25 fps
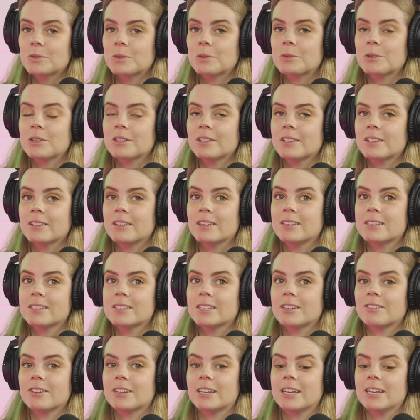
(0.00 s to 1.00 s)
We were in
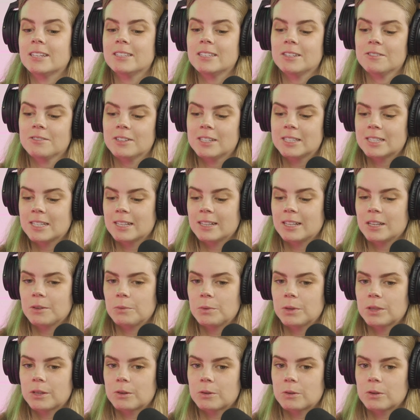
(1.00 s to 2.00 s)
Serengeti recently
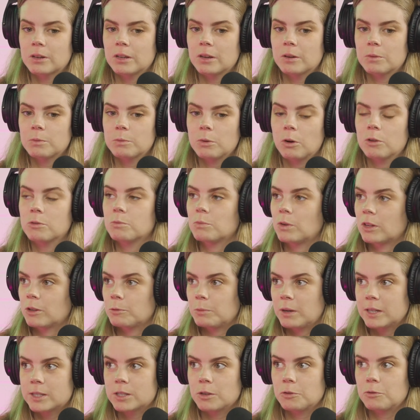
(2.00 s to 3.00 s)
with on one
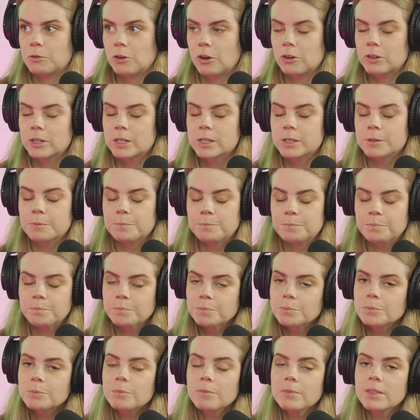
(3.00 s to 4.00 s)
of my safaris.
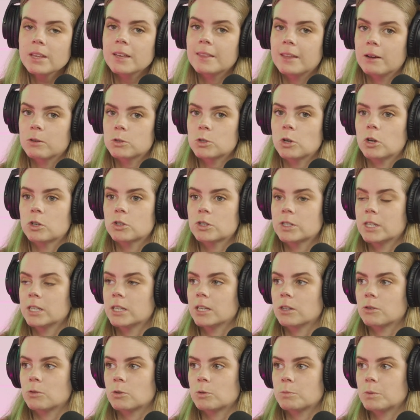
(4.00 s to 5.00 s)
And I was
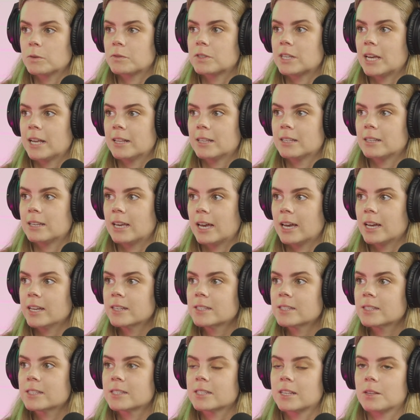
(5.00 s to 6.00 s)
hosting a group of 10
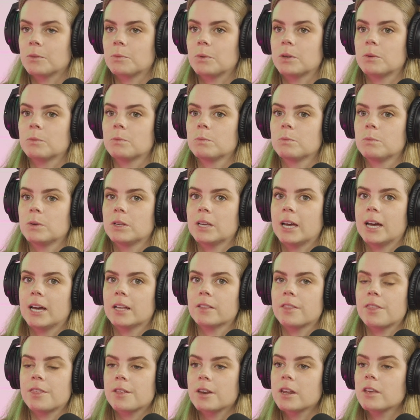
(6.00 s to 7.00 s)
guests, and we
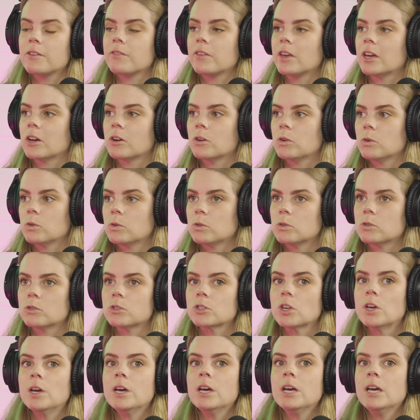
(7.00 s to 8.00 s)
had 3
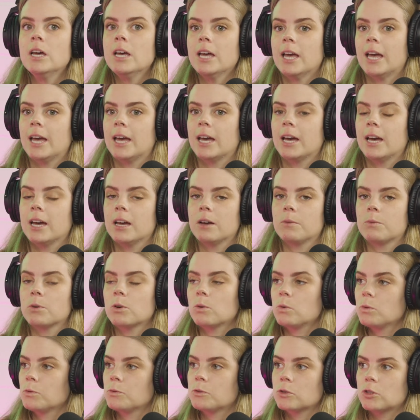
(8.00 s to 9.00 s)
vehicles, and we're
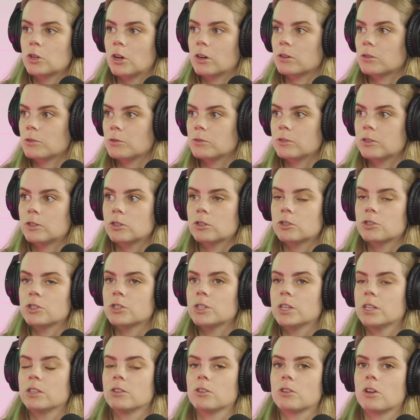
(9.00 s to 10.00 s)
all
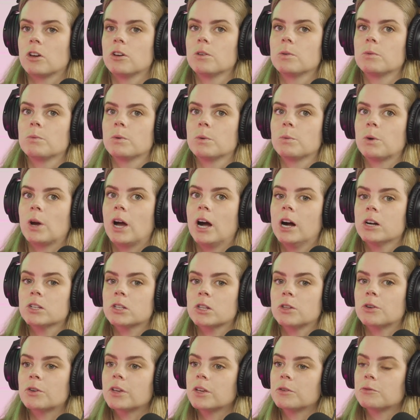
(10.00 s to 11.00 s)
photographers. And, we were
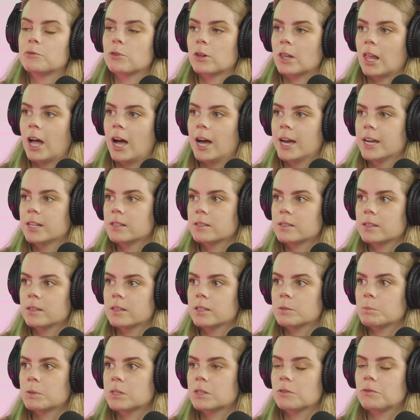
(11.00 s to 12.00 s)
out looking for lions in
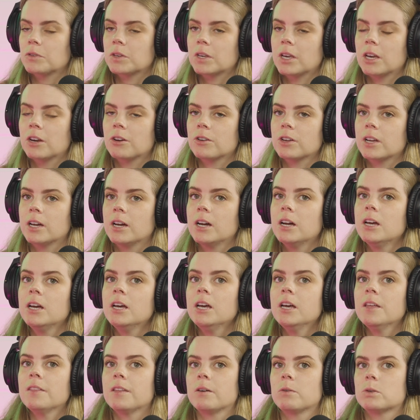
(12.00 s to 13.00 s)
a specific area
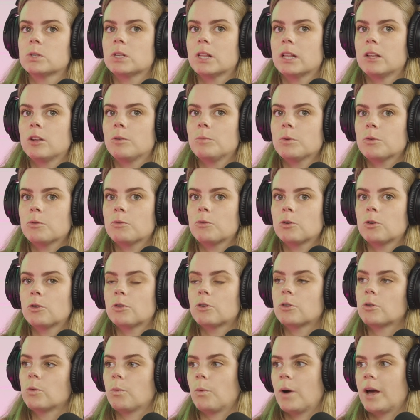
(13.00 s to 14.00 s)
that was a little bit
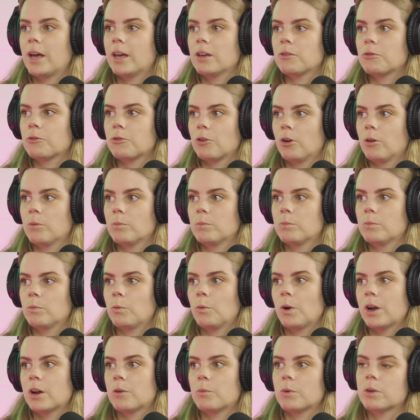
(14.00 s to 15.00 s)
further away from
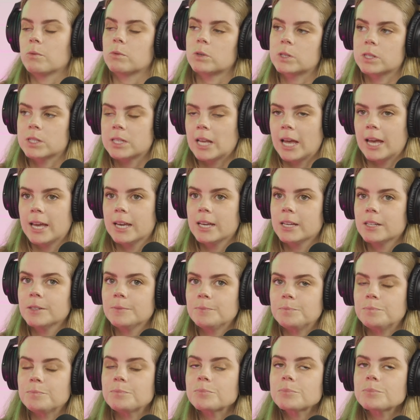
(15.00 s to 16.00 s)
where we were
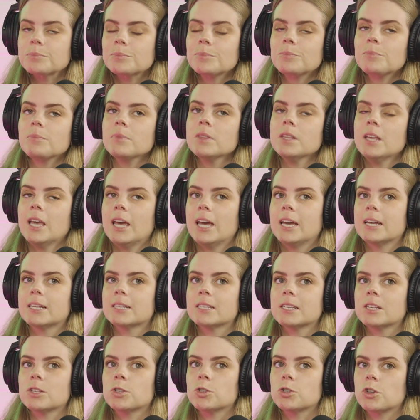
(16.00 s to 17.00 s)
staying.
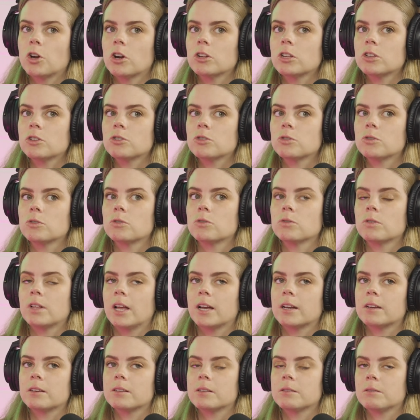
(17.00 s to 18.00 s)
And it started to
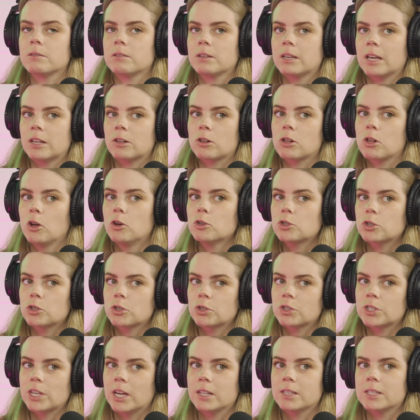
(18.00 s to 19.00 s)
like get closer
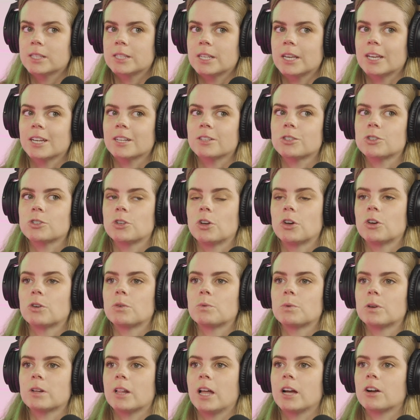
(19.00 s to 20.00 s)
to sunset.
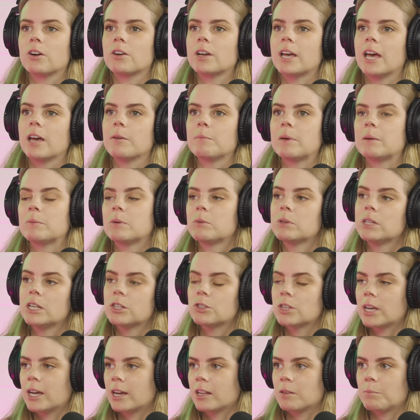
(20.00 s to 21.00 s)
So we're like, okay, maybe we
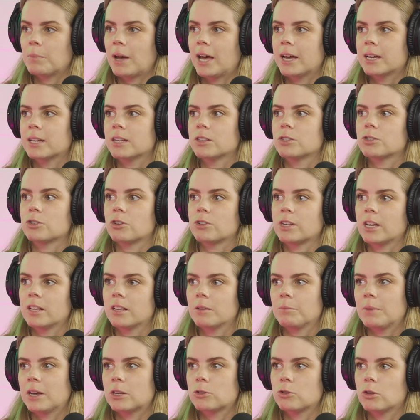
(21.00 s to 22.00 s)
need to head back and start
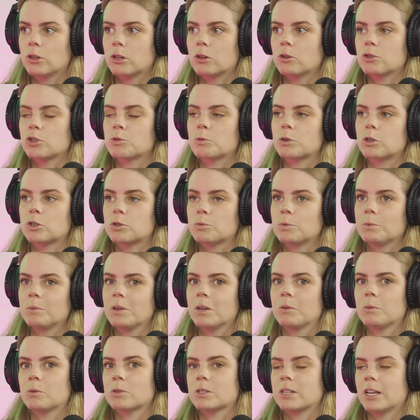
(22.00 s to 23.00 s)
heading back to the lodge, because
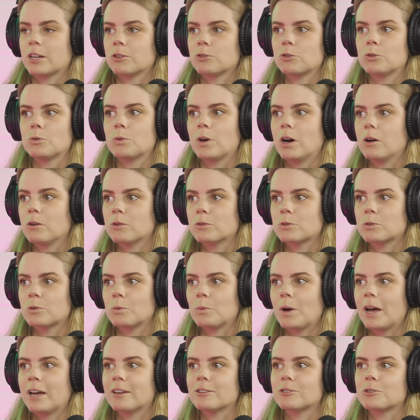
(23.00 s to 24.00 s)
it was like 2 hours
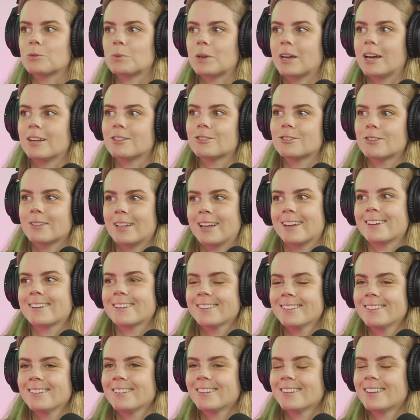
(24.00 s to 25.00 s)
away. So we had to
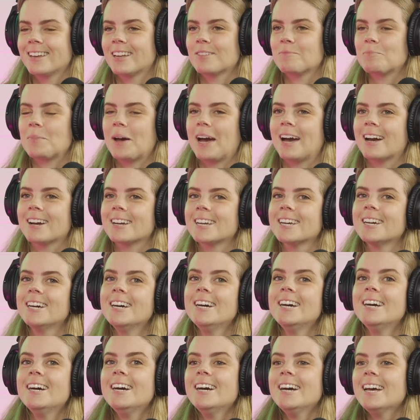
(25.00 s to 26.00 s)
like get back.
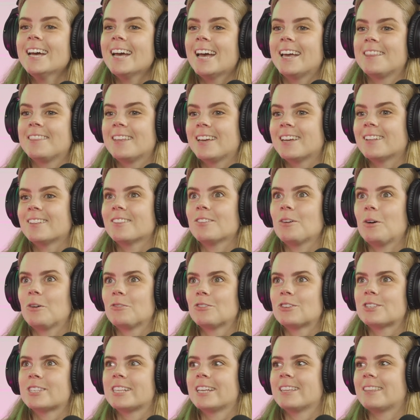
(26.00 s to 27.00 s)
And then
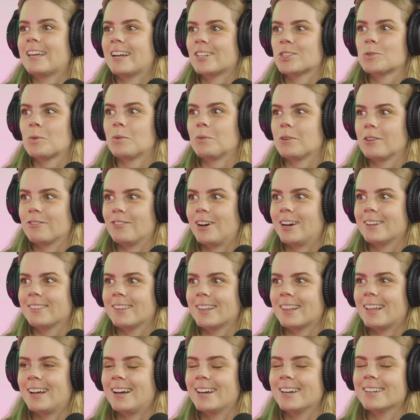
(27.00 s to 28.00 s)
obviously that's when we find
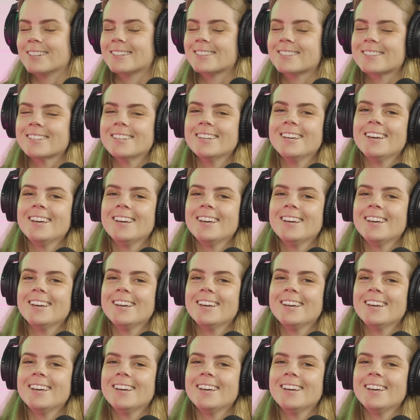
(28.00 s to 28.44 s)
the lions.